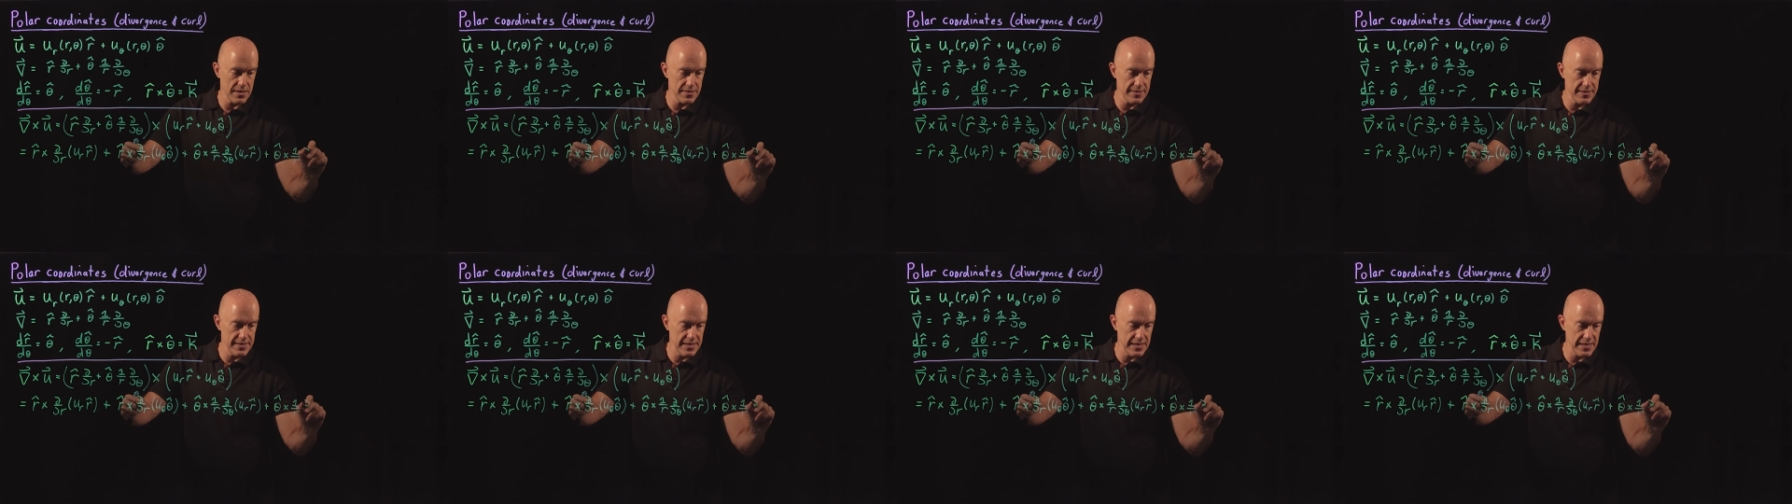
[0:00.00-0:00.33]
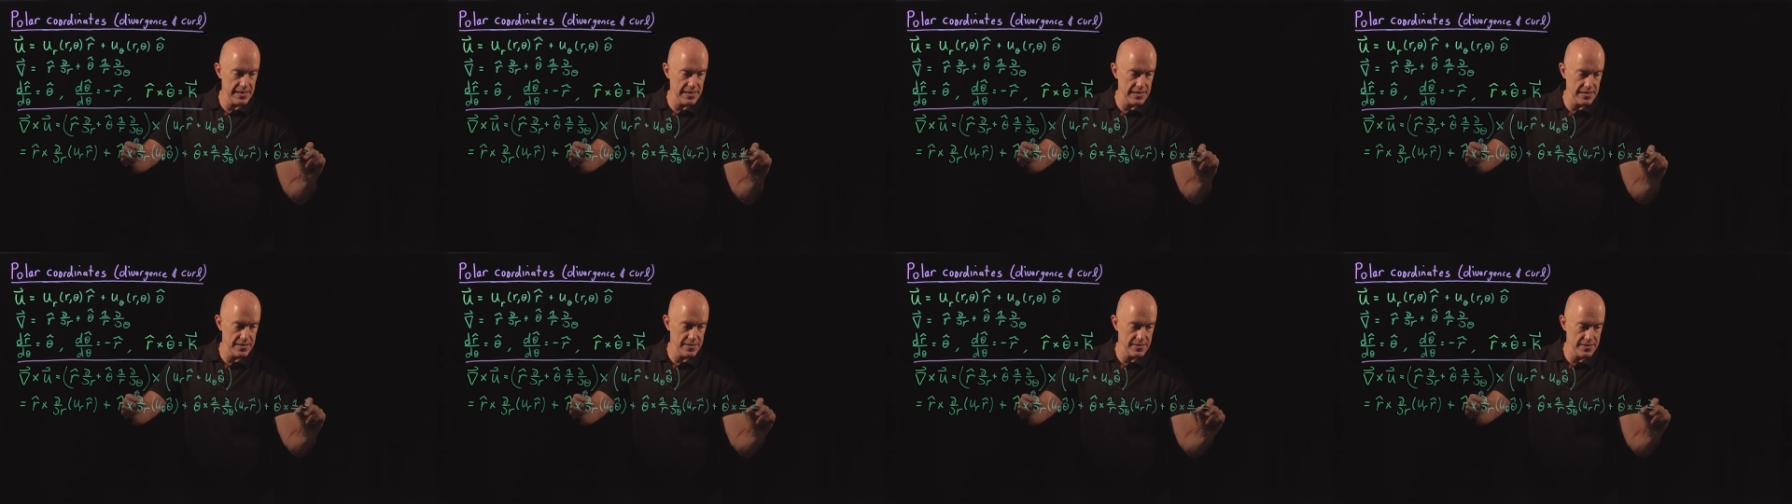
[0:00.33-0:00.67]

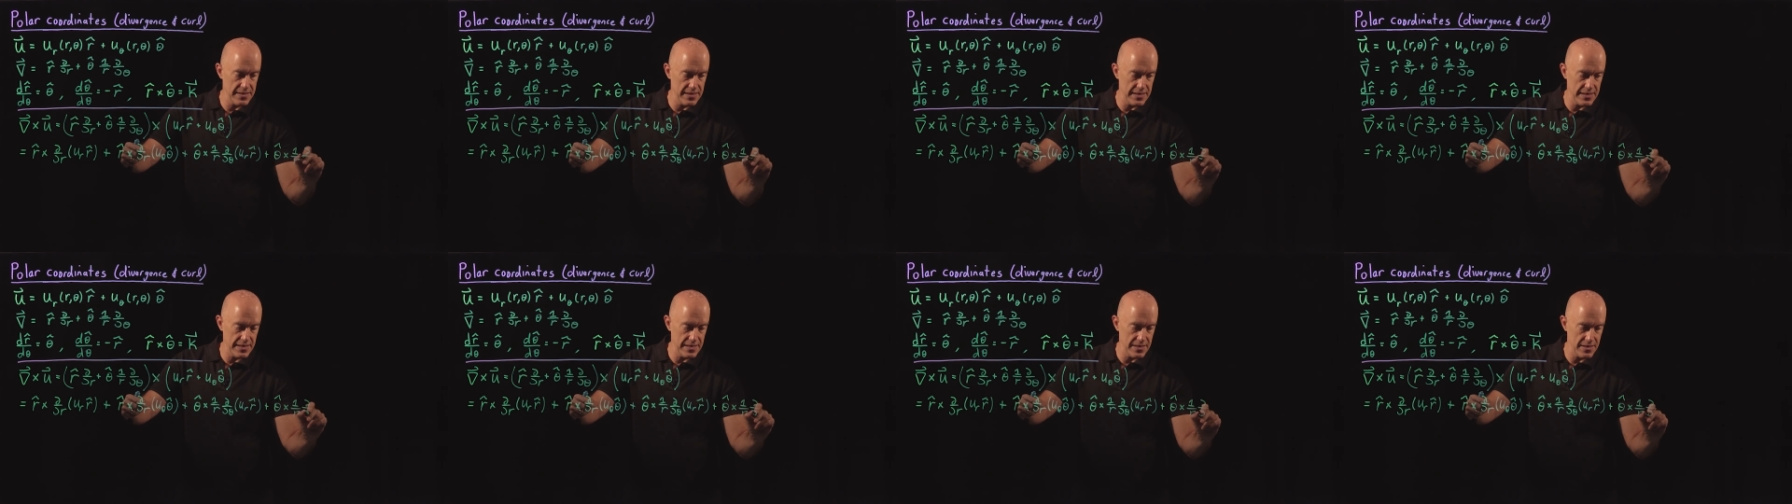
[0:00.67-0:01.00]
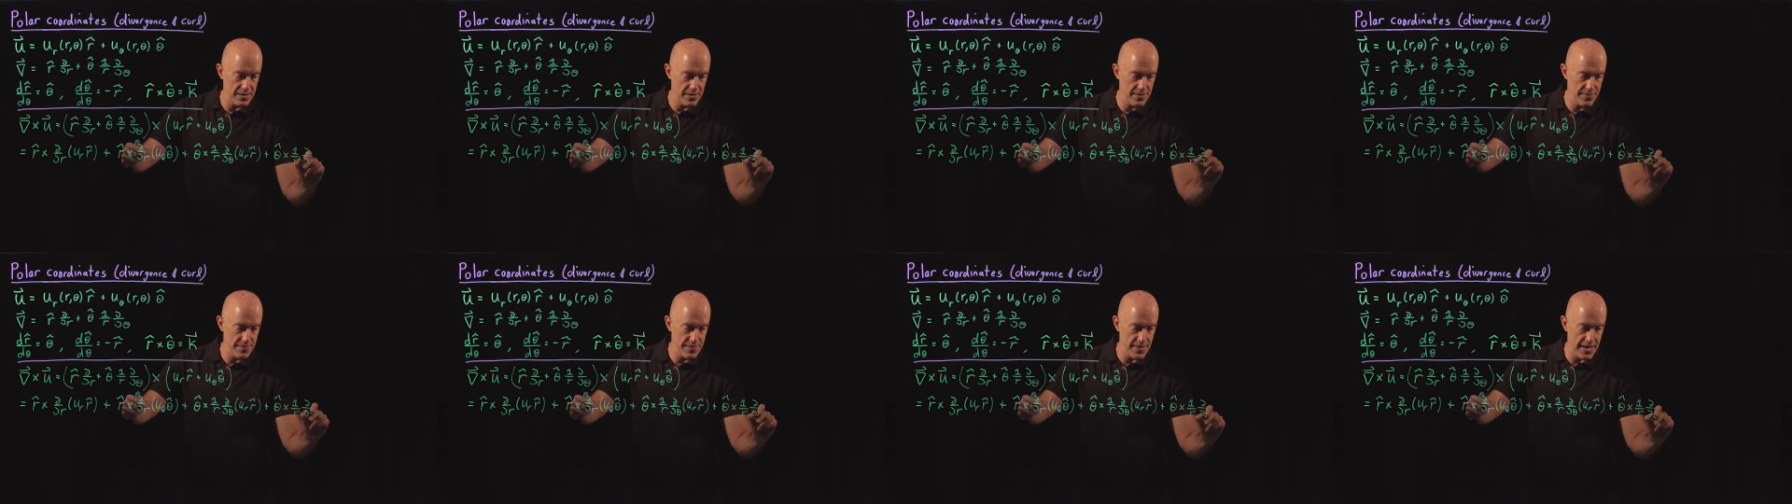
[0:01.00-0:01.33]

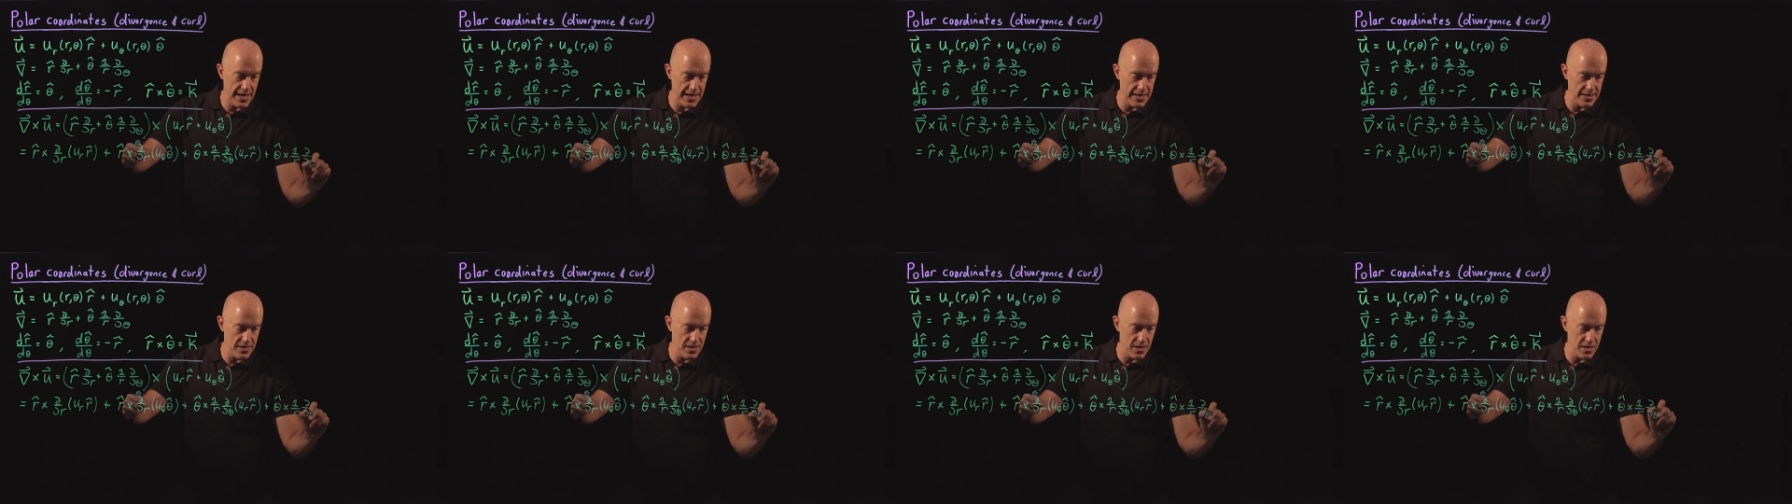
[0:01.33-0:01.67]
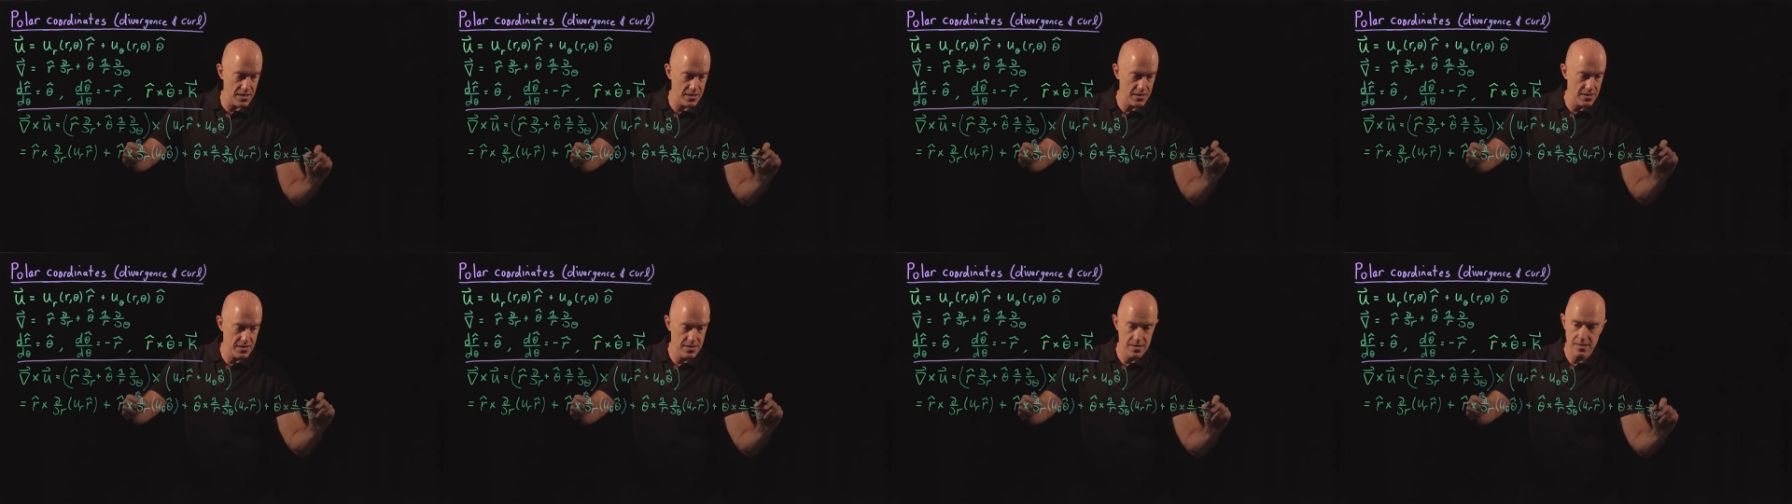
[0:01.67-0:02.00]
d
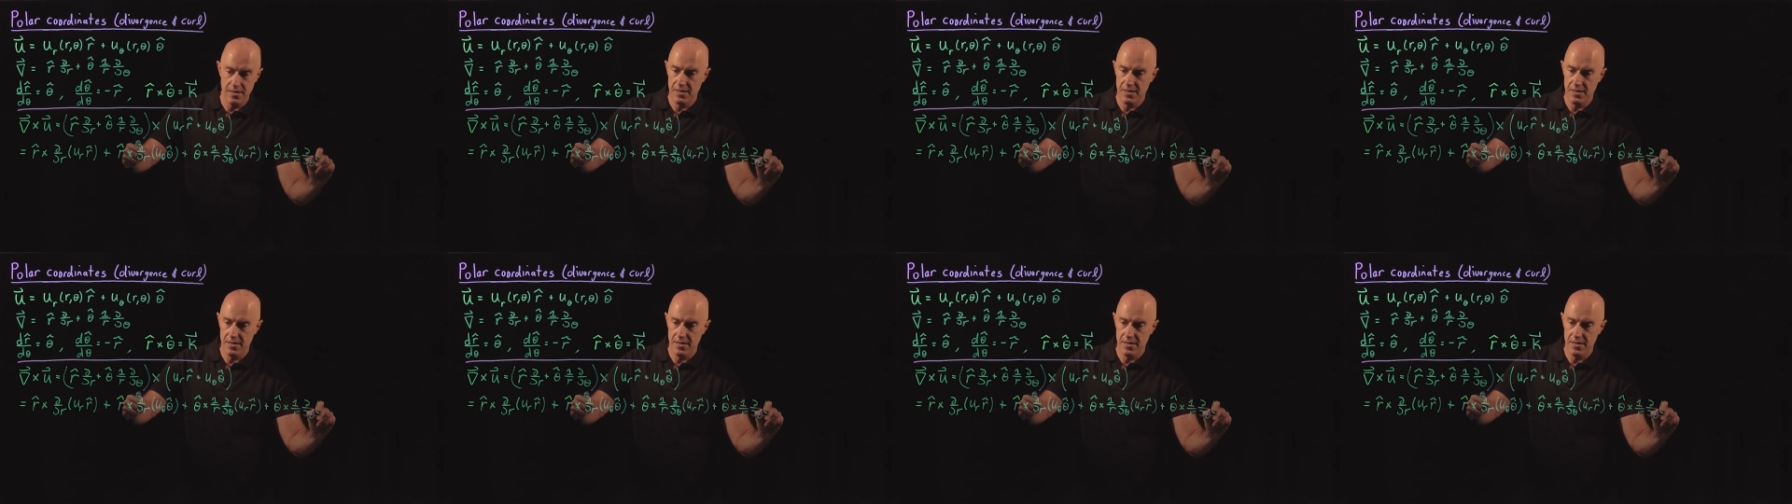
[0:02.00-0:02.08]
theta